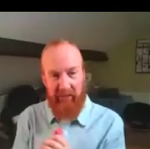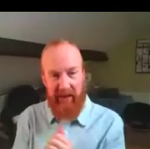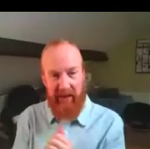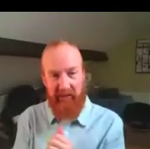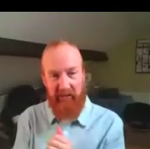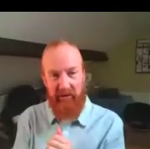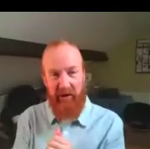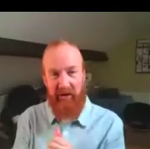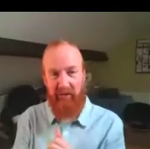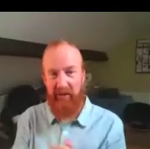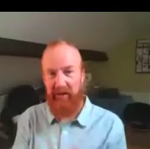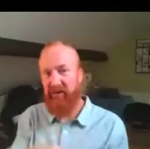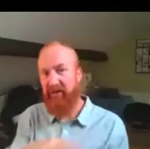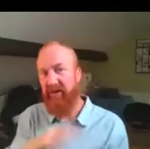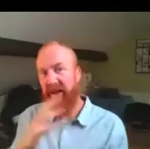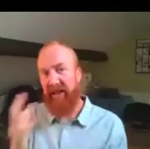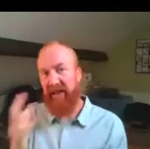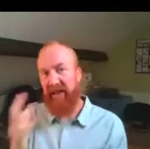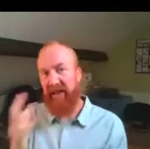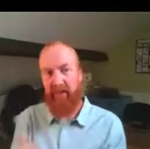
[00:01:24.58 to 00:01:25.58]
Dave Jarman. I'll
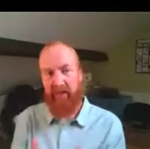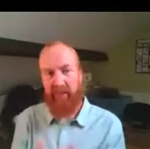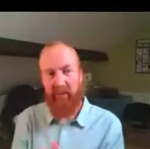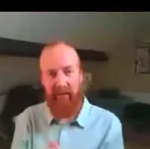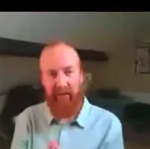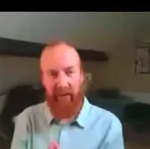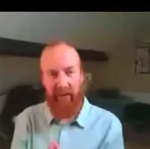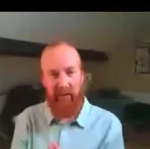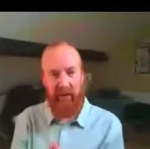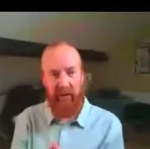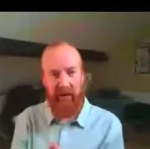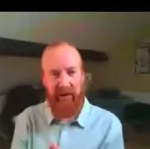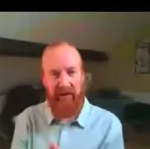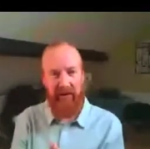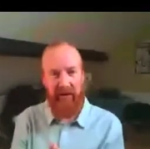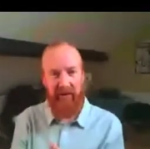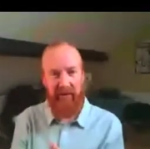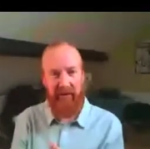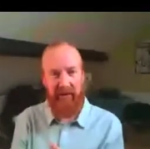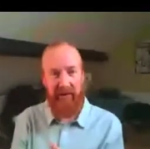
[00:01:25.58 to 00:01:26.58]
say a little bit more about what I
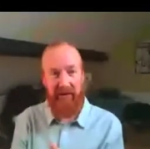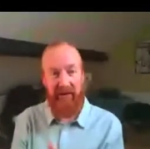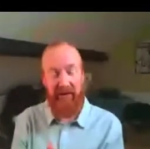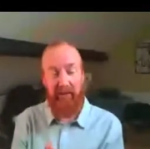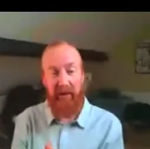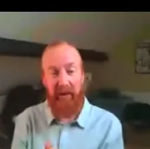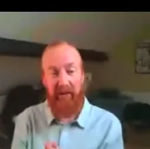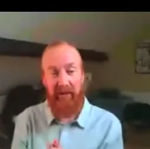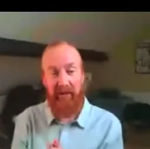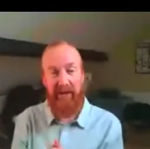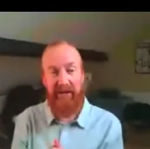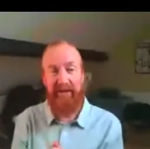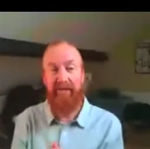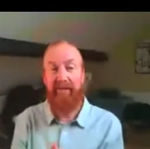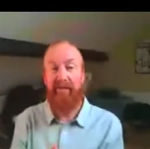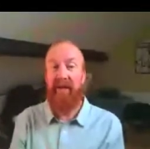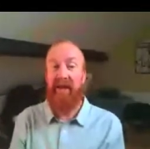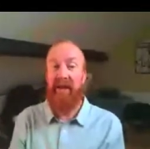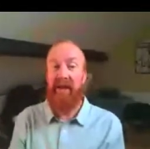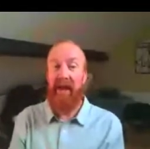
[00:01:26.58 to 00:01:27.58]
do in just a moment.
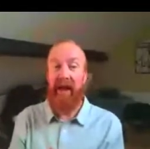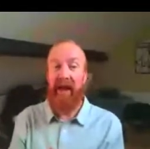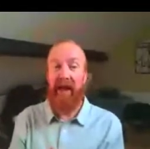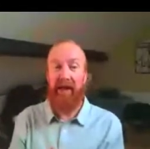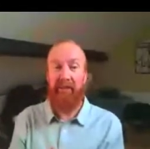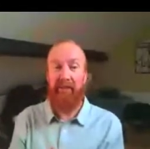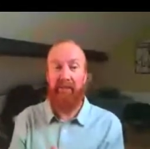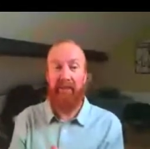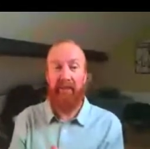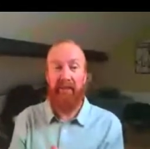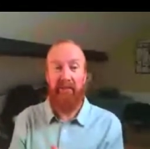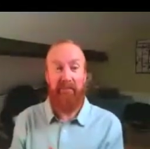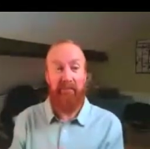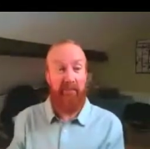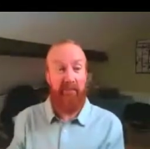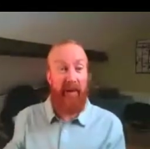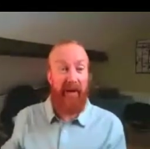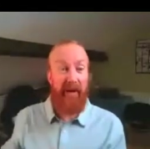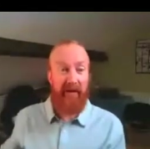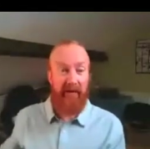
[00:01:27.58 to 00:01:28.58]

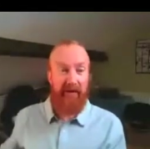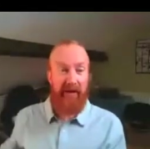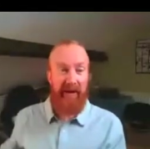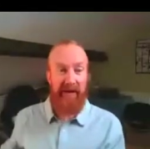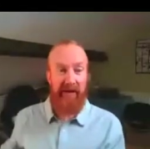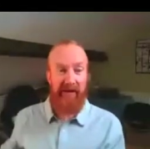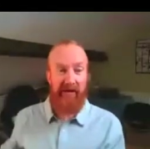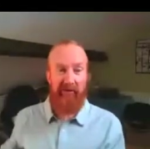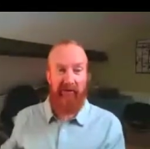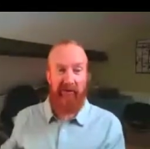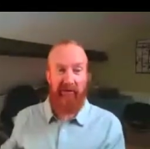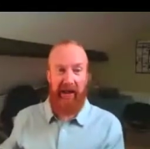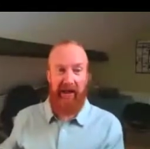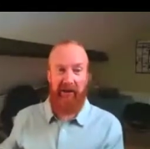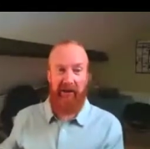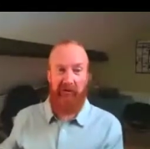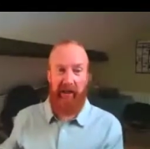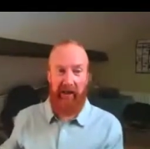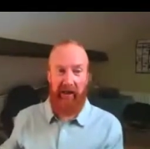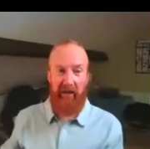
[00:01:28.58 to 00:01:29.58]
But
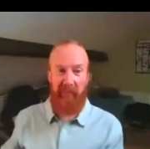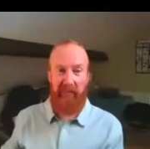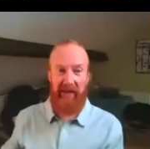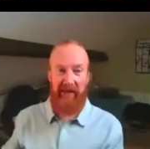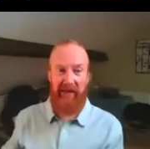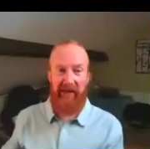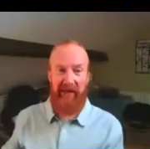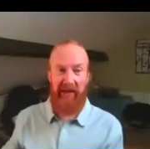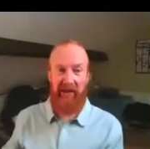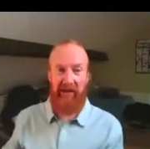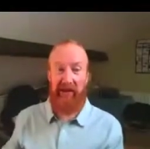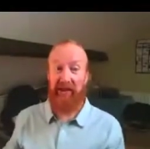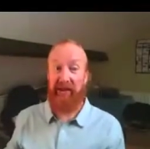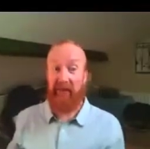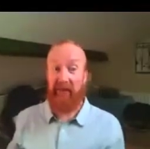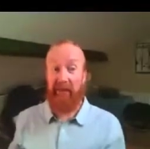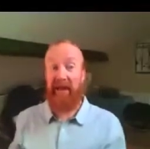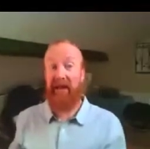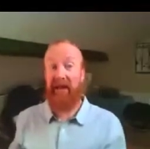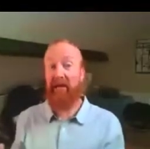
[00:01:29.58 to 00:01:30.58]
let's crack on with the session. It's
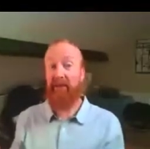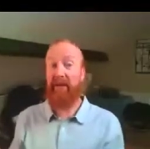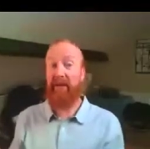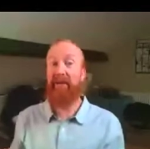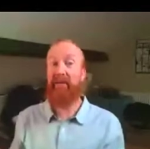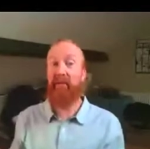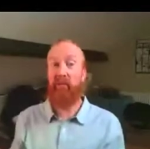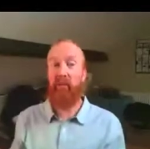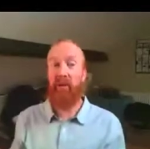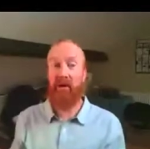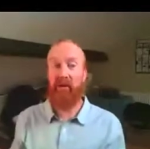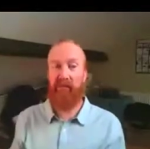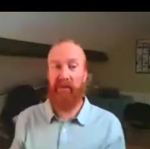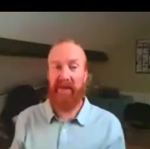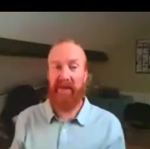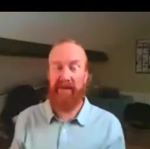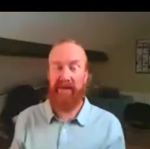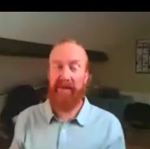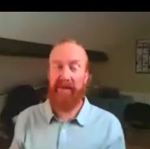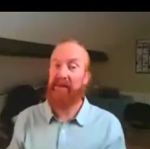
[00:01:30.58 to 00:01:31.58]
going to be a little bit of a
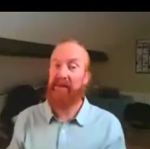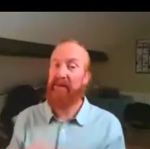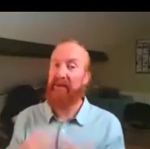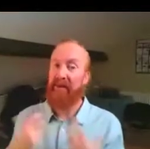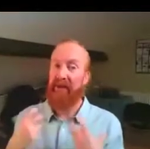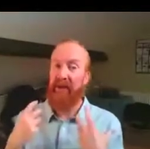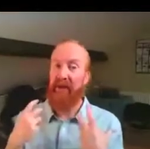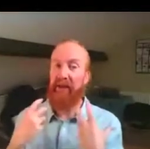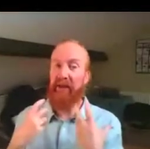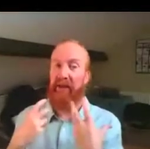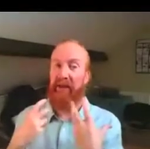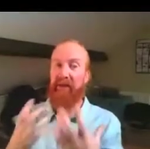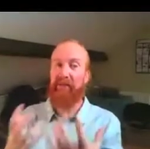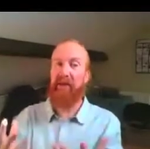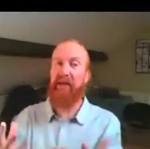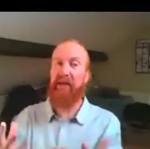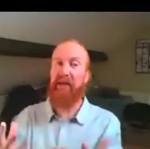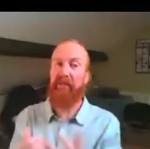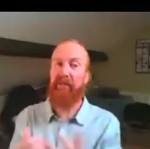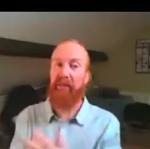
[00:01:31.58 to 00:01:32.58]
whirlwind, a little
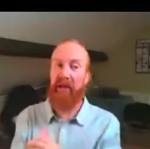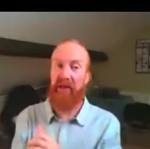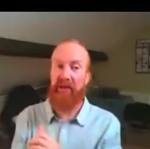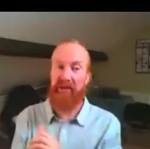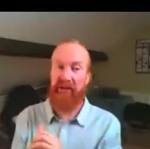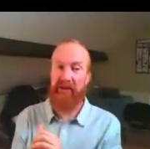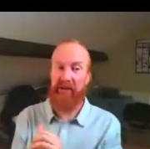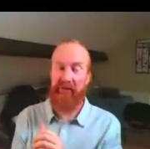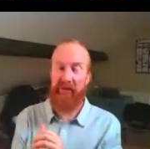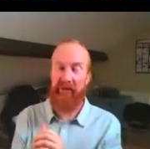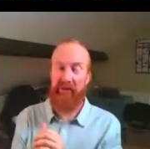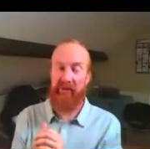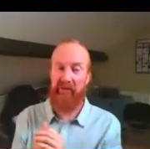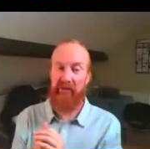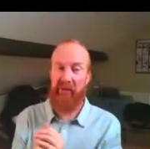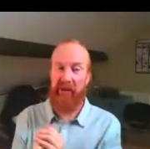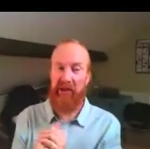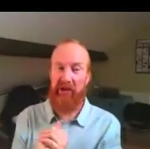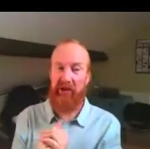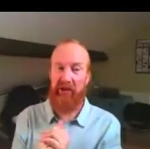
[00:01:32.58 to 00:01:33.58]
bit of a blast of
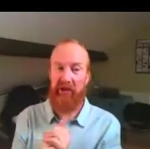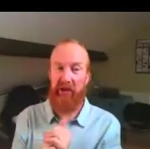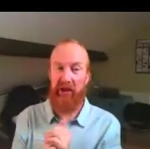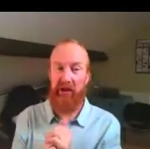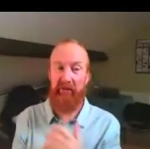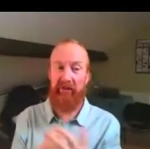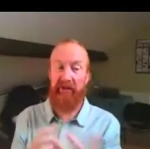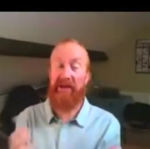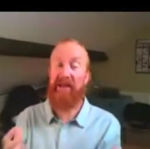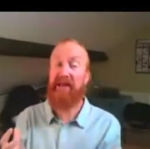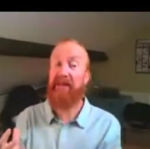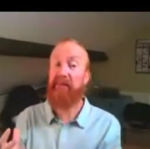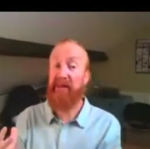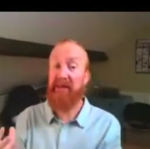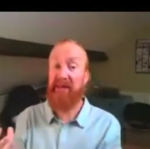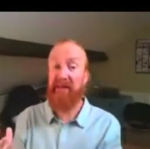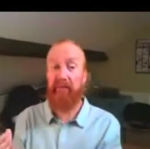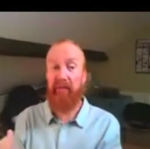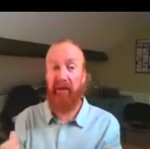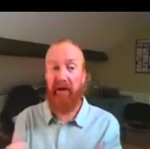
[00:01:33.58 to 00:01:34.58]
information, hopefully some
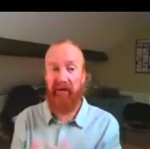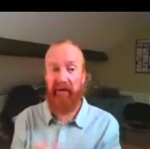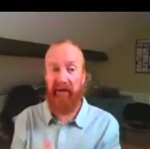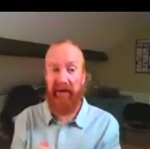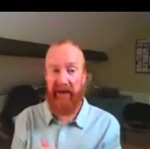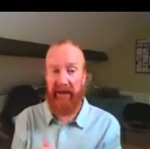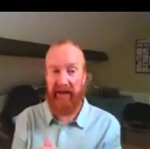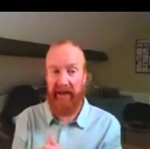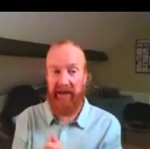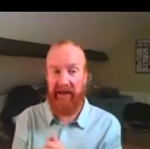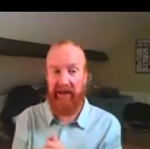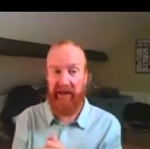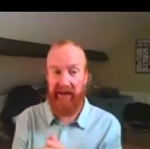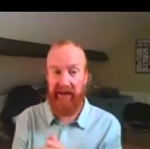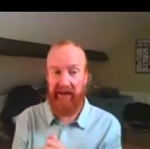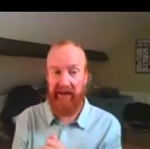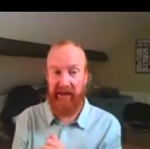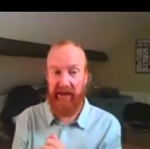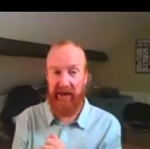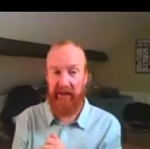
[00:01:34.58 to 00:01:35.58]
inspiring and engaging
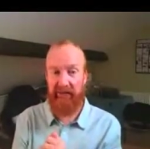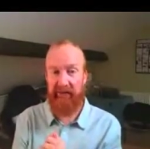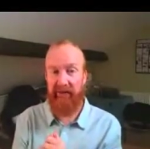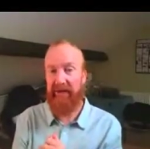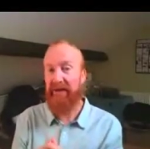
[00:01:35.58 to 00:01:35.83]
stuff.